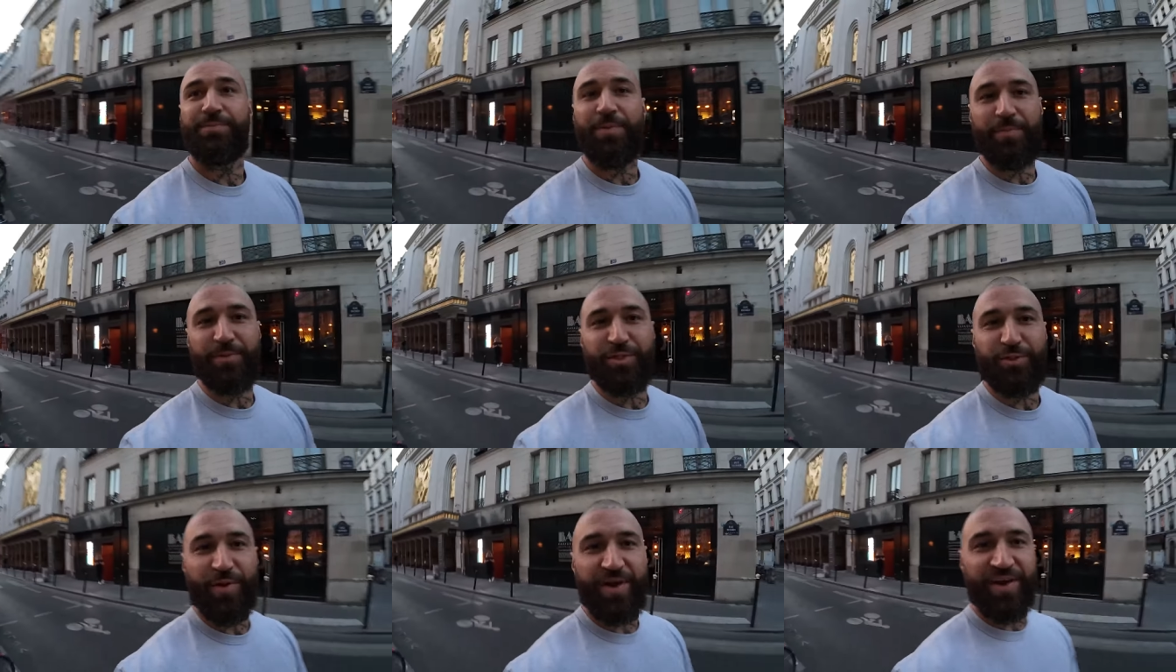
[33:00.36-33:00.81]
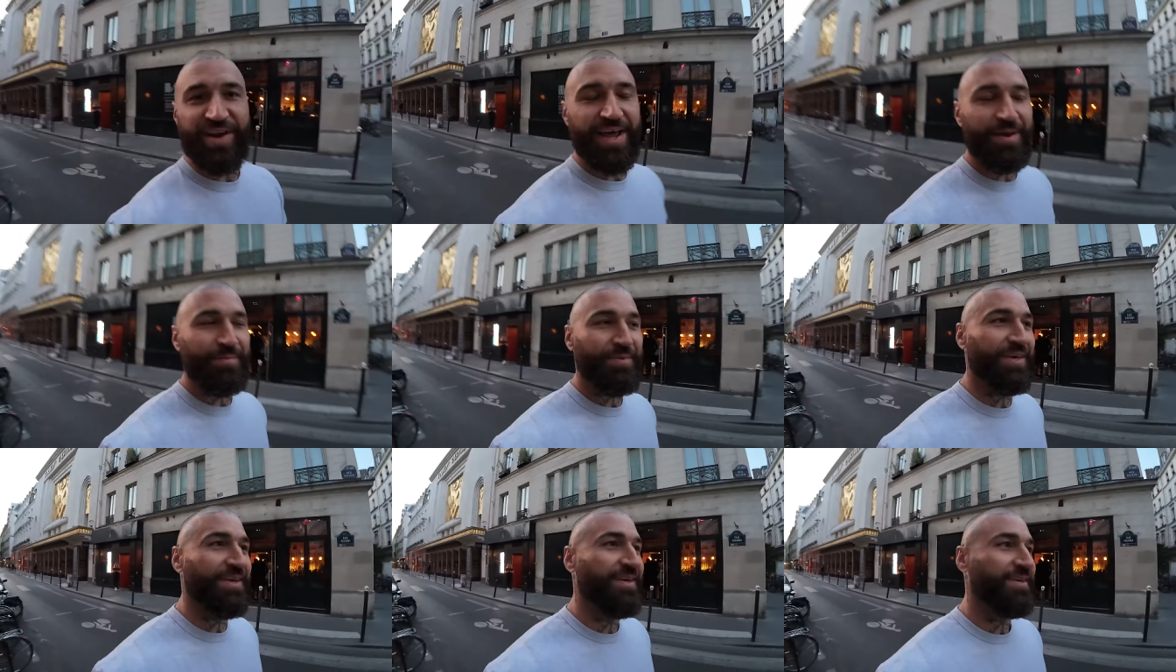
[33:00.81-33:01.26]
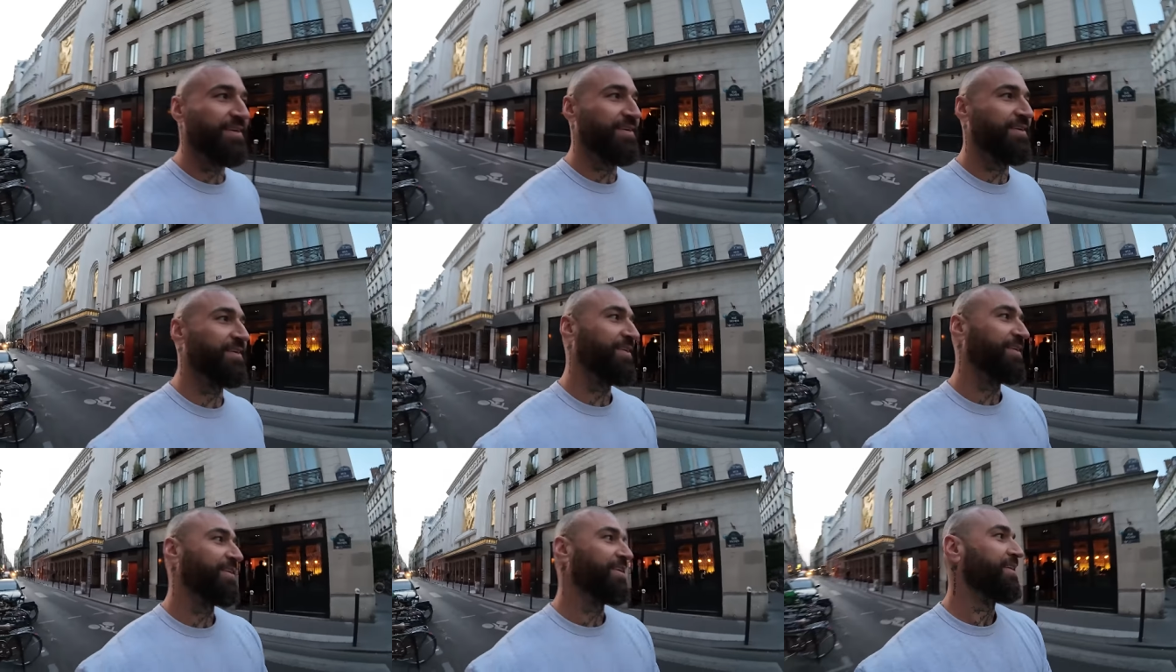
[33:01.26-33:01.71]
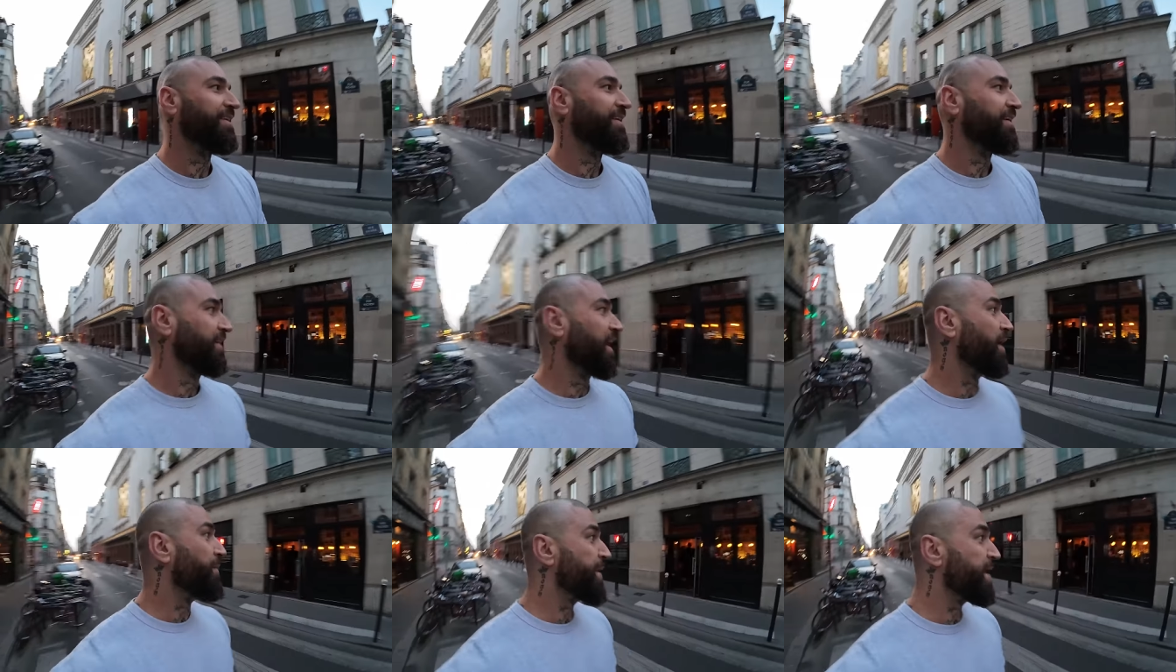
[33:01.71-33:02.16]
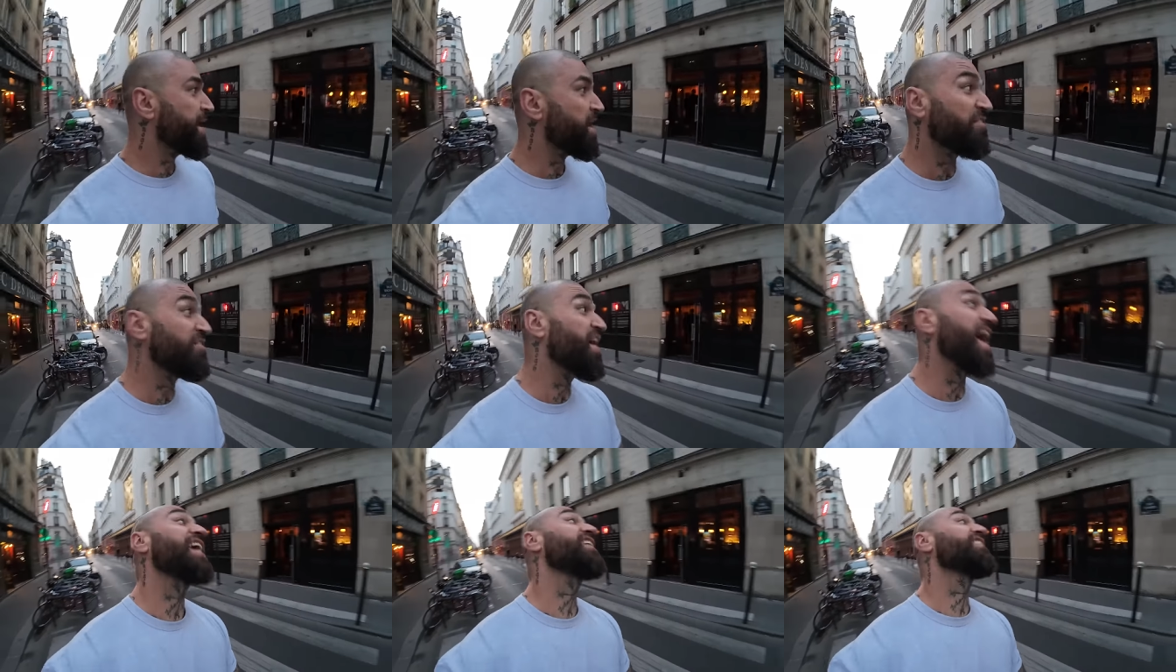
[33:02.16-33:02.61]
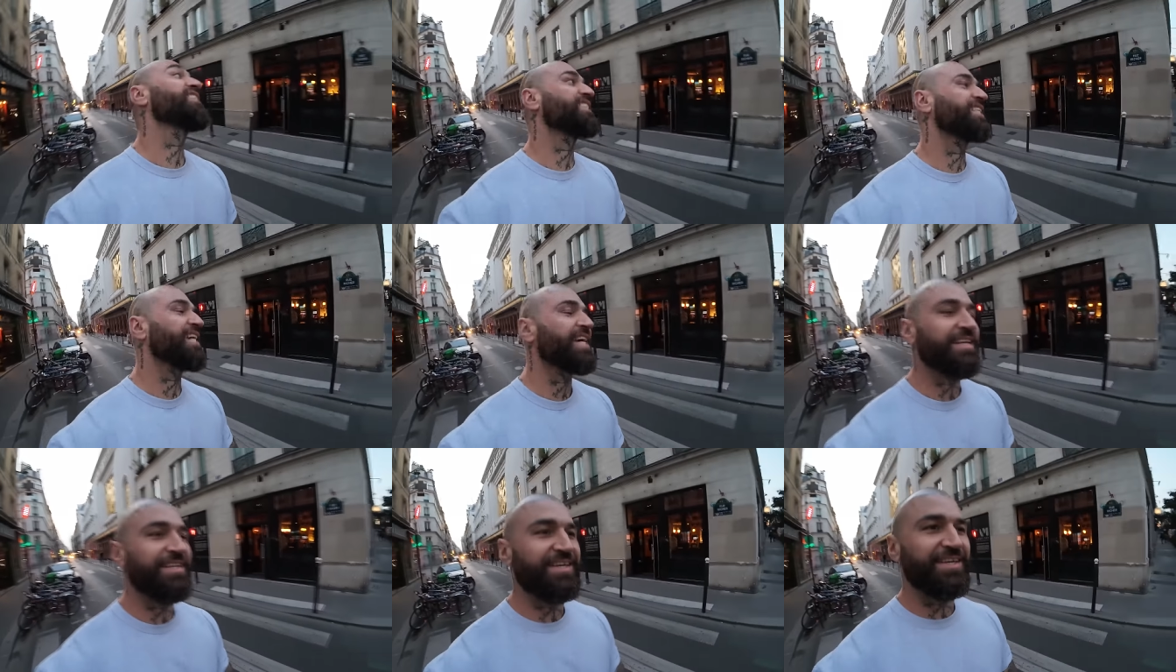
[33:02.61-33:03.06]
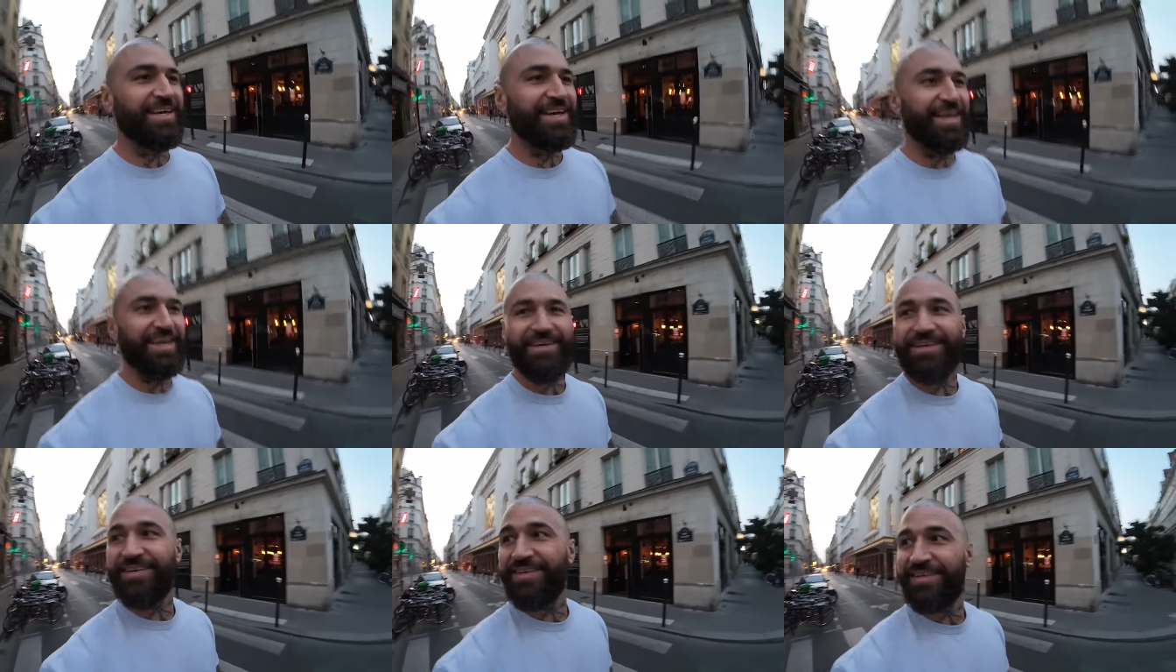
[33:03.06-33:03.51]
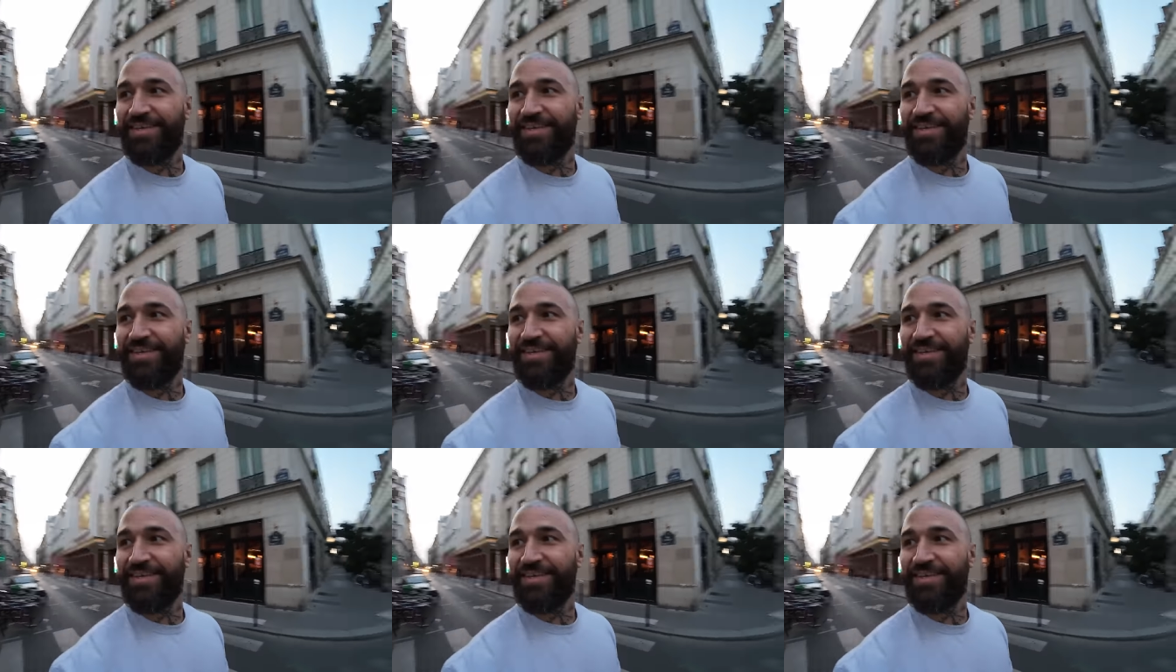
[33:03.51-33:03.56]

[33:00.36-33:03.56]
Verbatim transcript: probably swearing at me. Come here, what? Get here.